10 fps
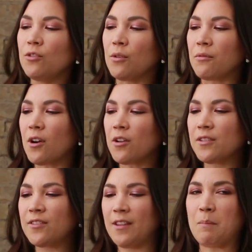You've got all
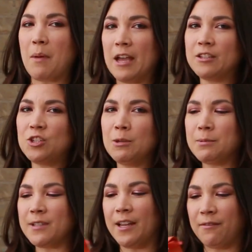these like bags of
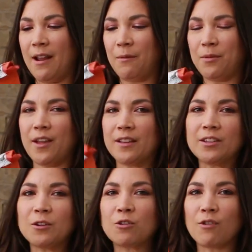chips lying around with like
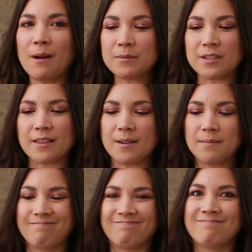little crumbs in
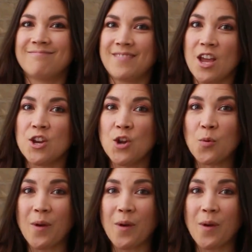them. No